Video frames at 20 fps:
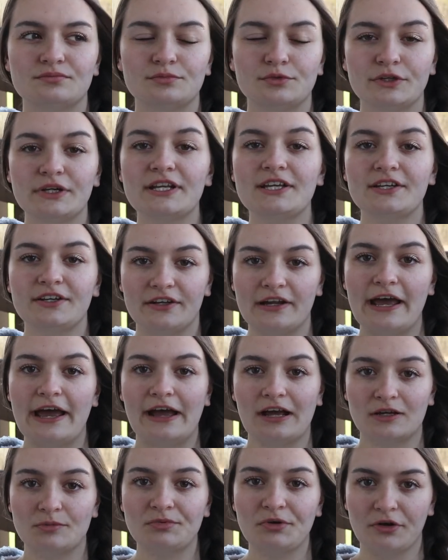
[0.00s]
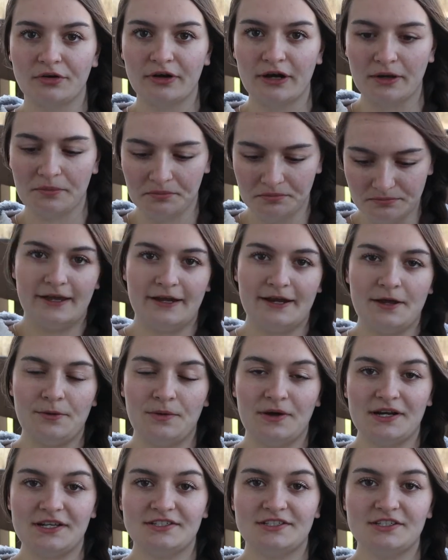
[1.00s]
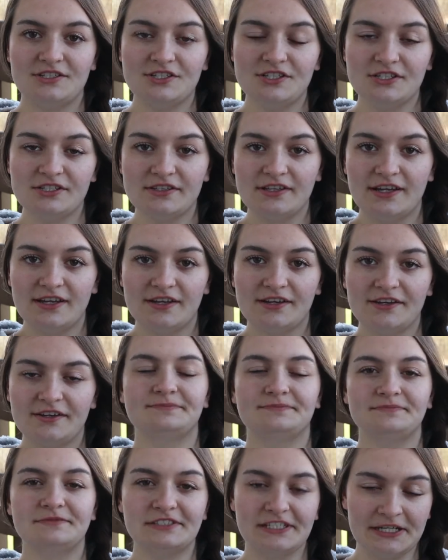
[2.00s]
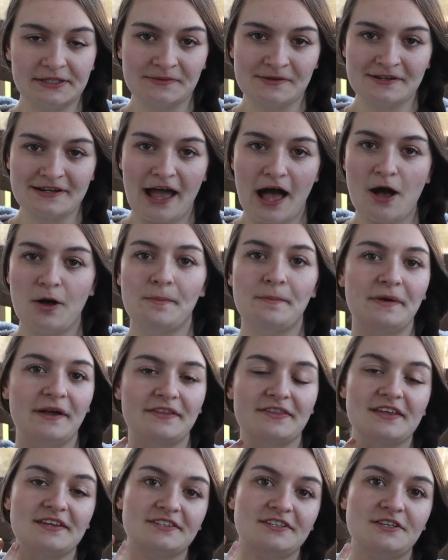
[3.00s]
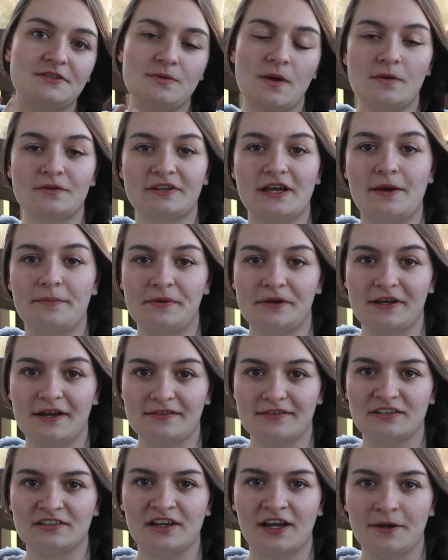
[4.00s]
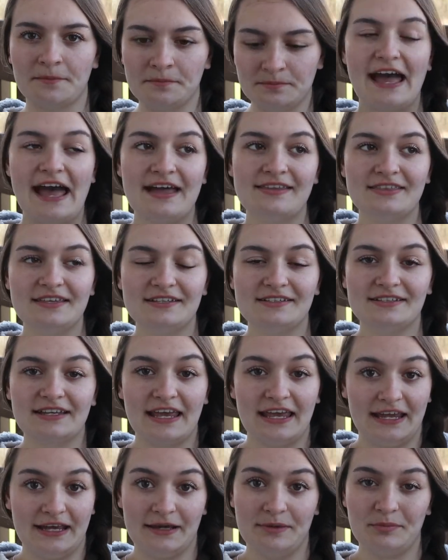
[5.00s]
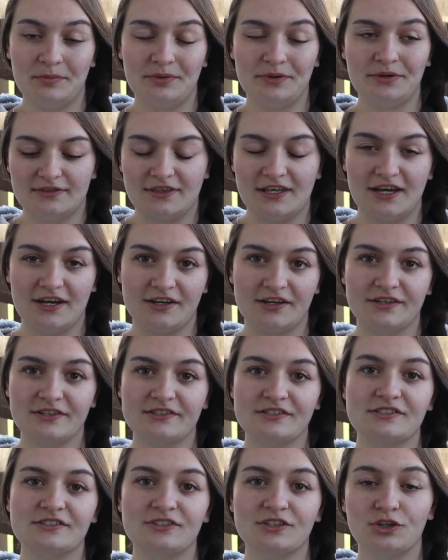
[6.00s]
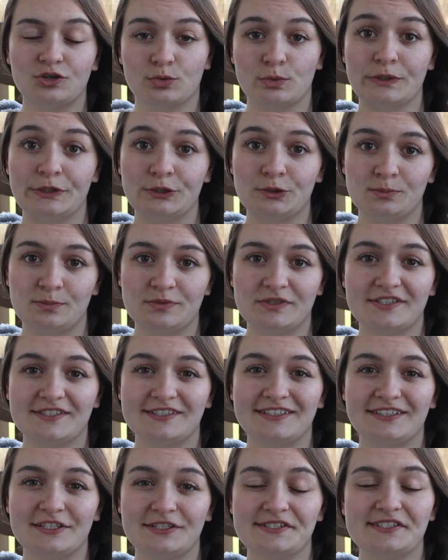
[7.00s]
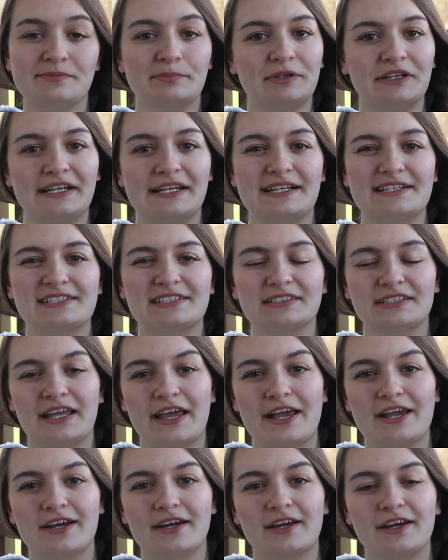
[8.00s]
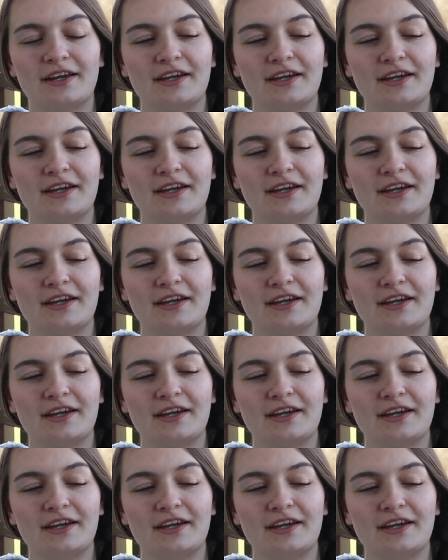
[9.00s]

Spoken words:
pretty good ag program. And I wanted to cheer there. Didn't work out, but this is what was happening at the time. At this camp, there's groups. They're split into like